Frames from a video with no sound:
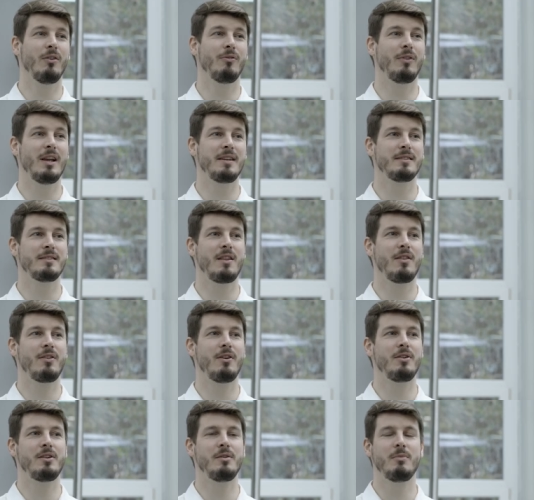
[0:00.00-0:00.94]
of less than
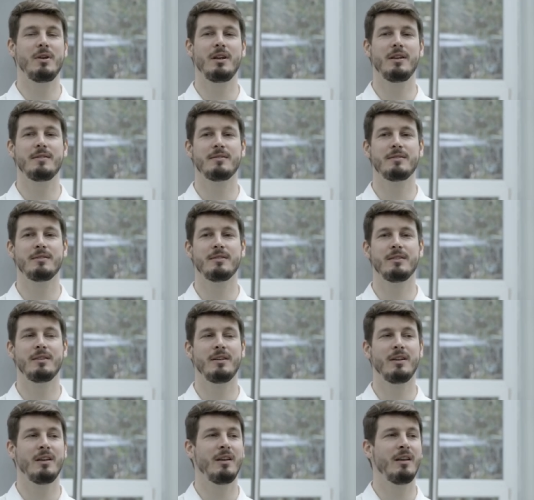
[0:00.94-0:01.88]
30 minutes.
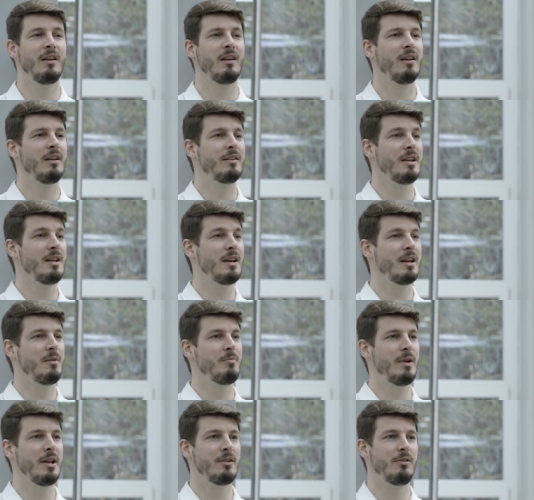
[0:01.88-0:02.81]
Then he
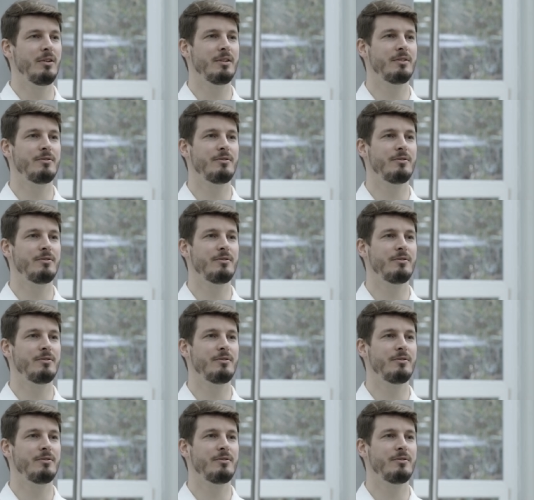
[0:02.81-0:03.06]
can manually